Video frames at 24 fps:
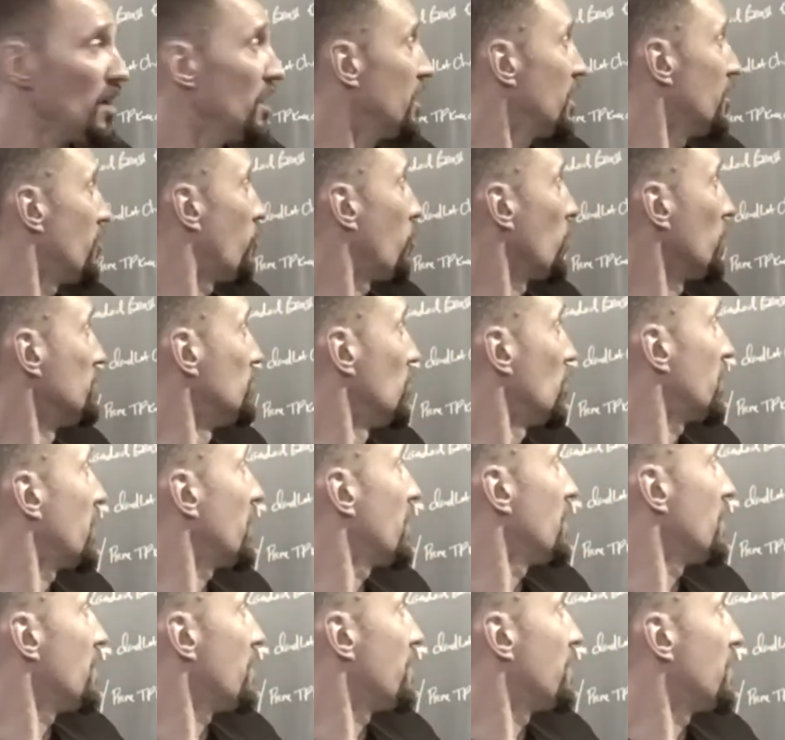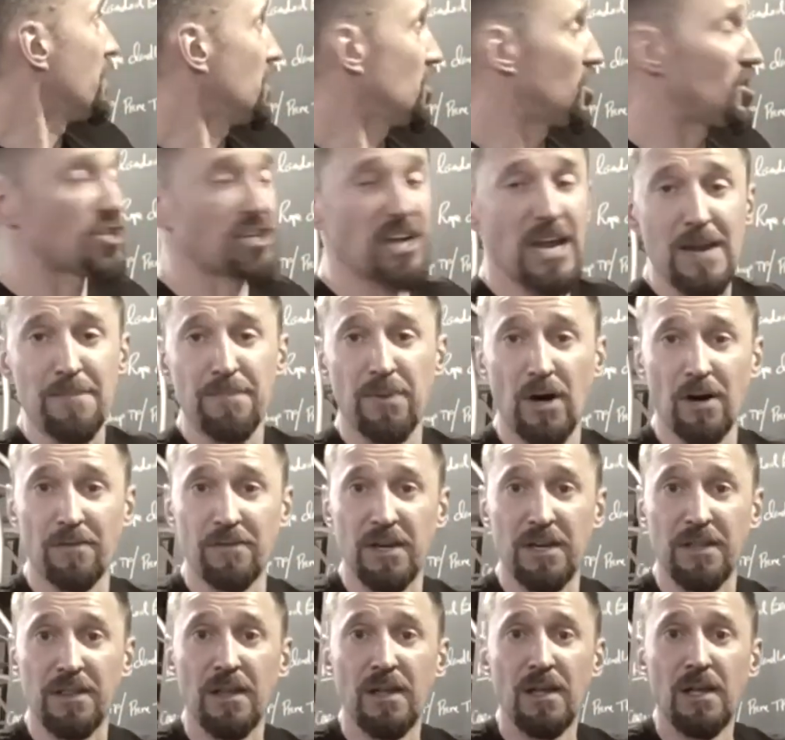if we look at the shape of
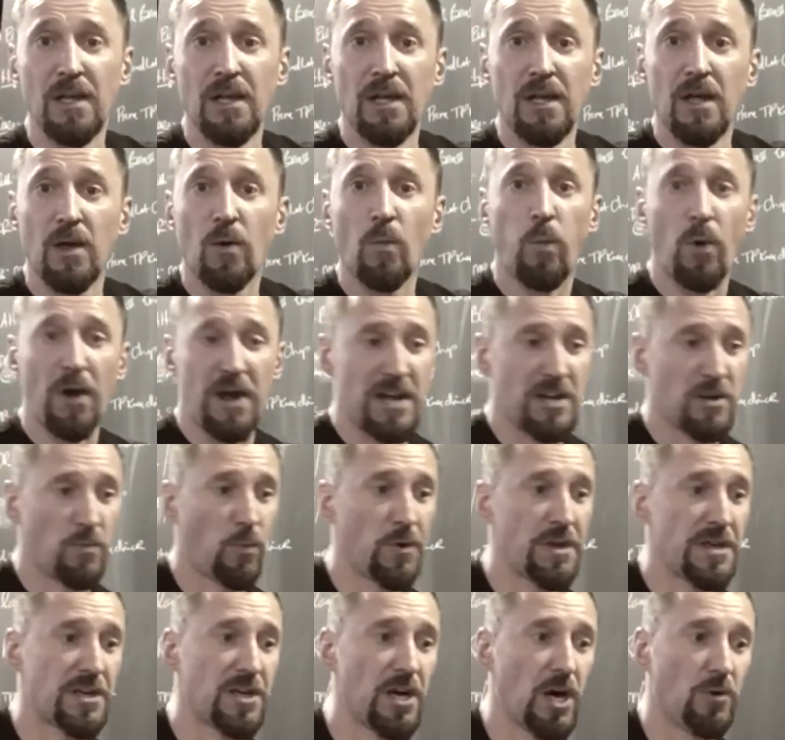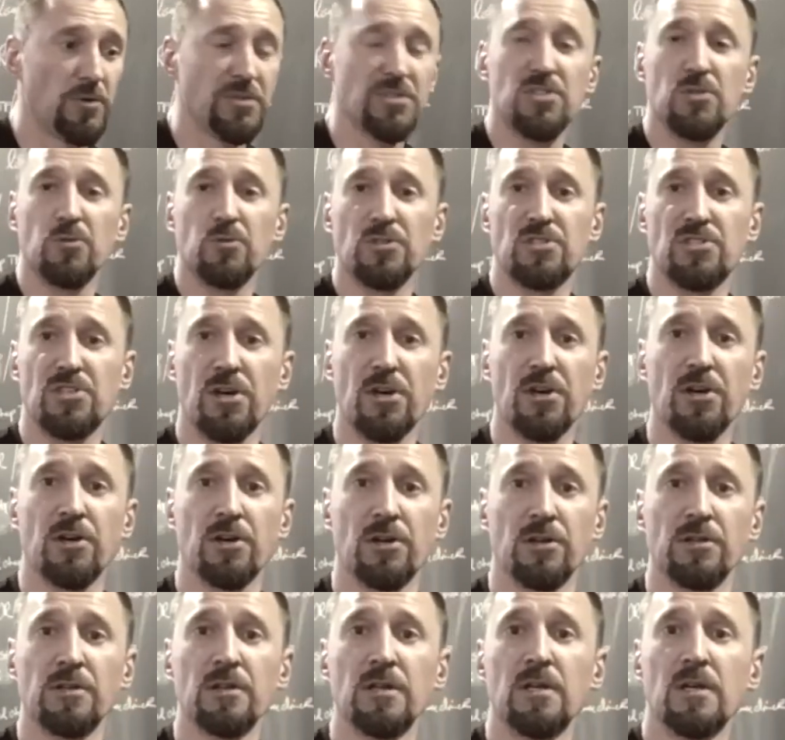it, when we go into a
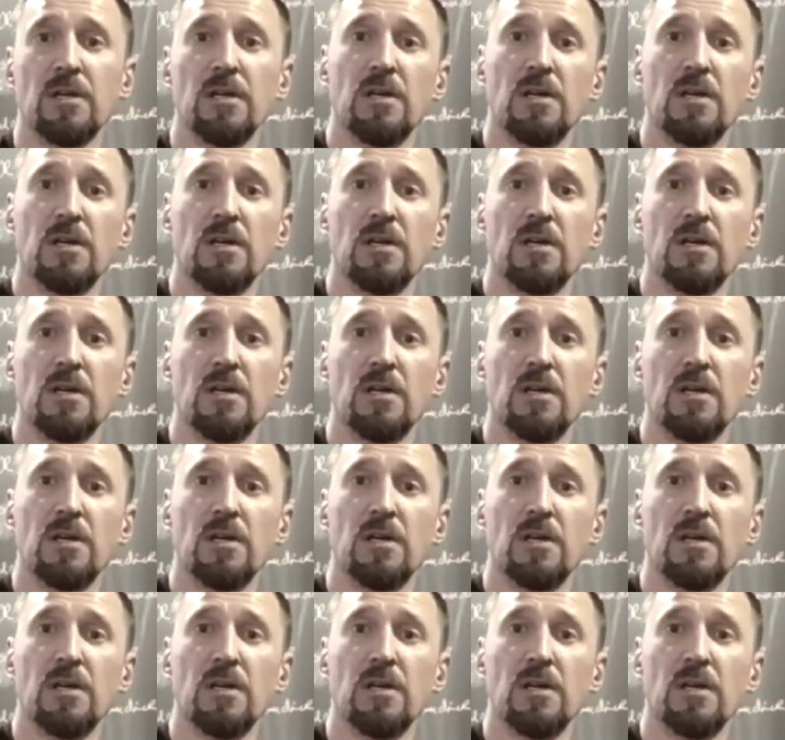turn,